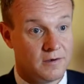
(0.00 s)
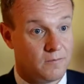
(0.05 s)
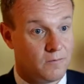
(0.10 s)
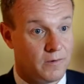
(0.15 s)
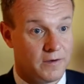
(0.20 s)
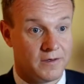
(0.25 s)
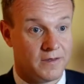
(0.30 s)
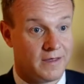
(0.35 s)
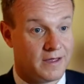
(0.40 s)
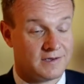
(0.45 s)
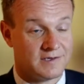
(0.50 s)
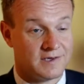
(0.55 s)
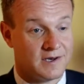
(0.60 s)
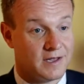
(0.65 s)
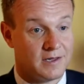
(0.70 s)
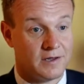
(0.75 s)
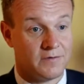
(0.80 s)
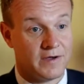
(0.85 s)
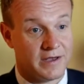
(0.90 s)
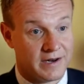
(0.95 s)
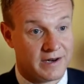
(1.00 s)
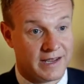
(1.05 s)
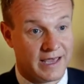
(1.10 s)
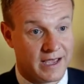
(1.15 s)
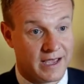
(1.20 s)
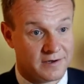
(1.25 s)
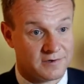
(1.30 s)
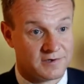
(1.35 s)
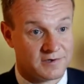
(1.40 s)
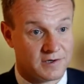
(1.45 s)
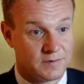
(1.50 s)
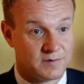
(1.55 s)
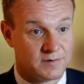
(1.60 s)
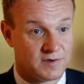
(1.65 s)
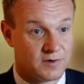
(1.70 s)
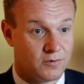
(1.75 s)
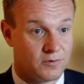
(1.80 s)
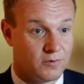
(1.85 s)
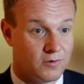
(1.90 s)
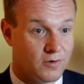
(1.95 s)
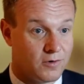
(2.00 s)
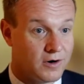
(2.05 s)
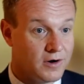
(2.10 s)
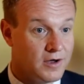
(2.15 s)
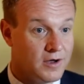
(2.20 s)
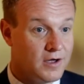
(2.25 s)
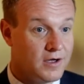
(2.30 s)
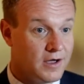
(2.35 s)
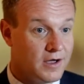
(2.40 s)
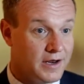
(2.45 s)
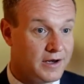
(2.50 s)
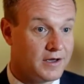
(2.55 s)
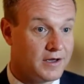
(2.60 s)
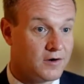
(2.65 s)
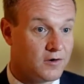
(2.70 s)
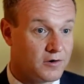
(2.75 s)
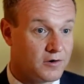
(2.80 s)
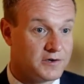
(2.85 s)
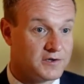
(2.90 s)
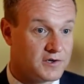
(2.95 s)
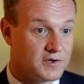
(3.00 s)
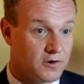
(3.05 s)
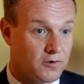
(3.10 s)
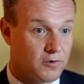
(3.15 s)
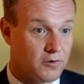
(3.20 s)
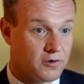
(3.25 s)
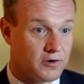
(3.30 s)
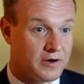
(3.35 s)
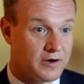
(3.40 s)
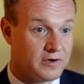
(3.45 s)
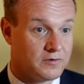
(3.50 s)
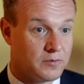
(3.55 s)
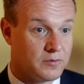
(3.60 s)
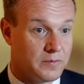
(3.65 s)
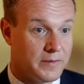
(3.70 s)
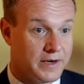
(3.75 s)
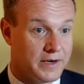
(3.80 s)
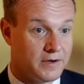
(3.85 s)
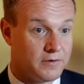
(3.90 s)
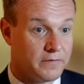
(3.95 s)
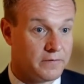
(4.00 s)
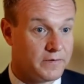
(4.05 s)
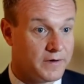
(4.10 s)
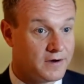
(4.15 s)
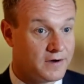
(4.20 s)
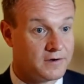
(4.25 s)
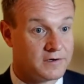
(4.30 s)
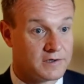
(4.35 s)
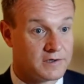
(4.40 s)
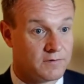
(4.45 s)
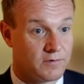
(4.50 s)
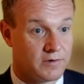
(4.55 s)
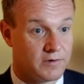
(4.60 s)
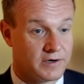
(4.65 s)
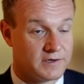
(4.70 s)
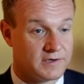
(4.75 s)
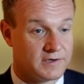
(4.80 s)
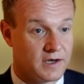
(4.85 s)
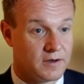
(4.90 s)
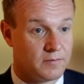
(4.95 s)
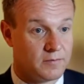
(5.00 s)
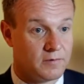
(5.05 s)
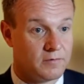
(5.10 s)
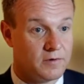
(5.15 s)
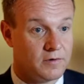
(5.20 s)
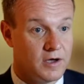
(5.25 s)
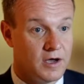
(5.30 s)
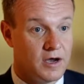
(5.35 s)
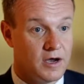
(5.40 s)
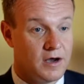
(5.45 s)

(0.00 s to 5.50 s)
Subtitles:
whether that's an elevated calcium score, an increased carotid intermedial thickness, for example,